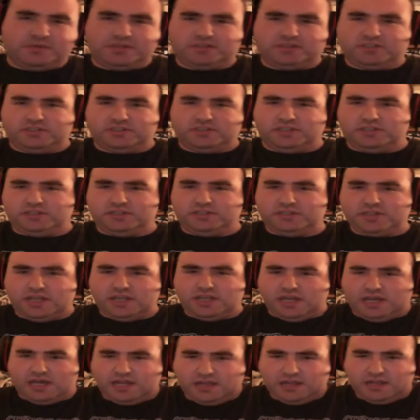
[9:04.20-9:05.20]
pumping. And she's like,
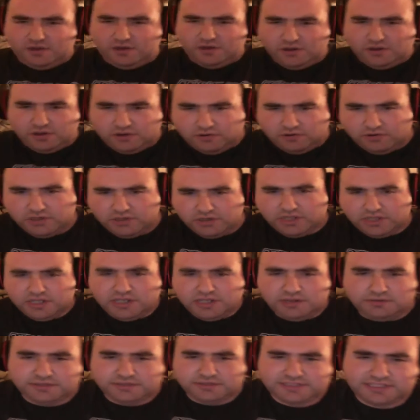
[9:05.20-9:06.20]
shit, I didn't know
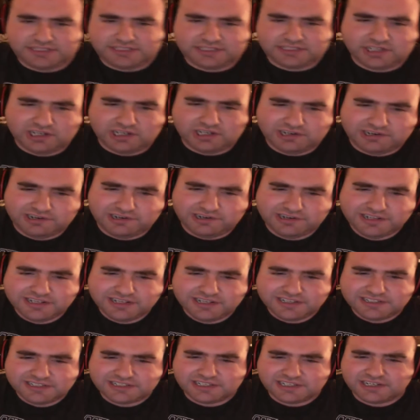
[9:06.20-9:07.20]
it was this hard.
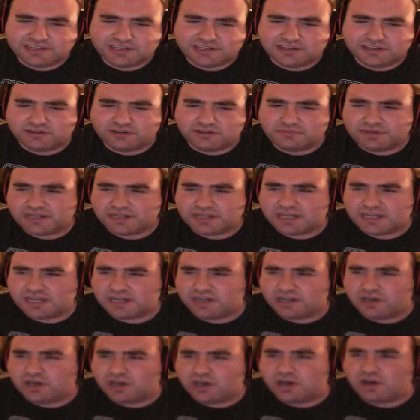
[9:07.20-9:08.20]
So, you know, we
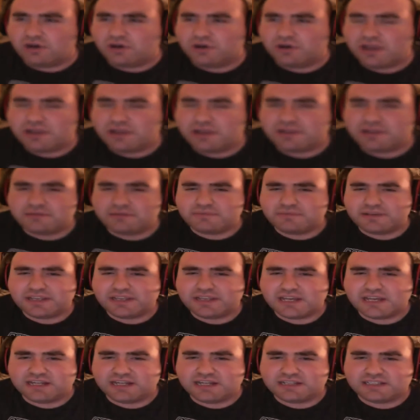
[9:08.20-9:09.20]
got, oh, and then
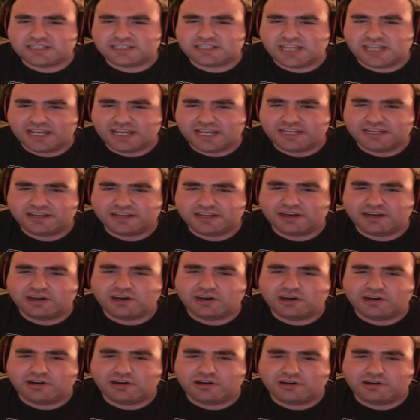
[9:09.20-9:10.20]
we got
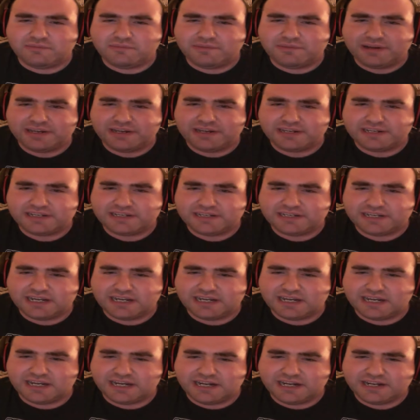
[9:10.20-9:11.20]
oh my
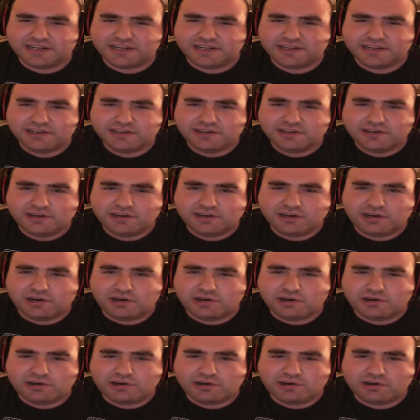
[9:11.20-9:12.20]
god.
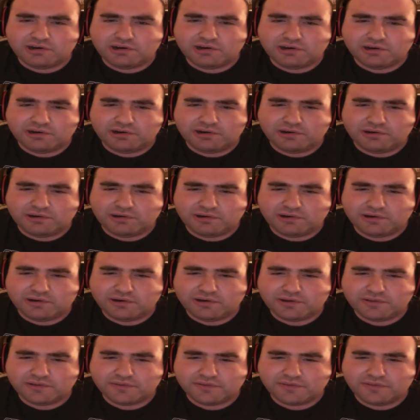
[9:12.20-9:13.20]

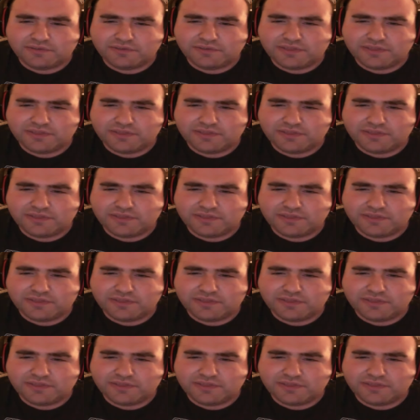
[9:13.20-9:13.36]
Oh,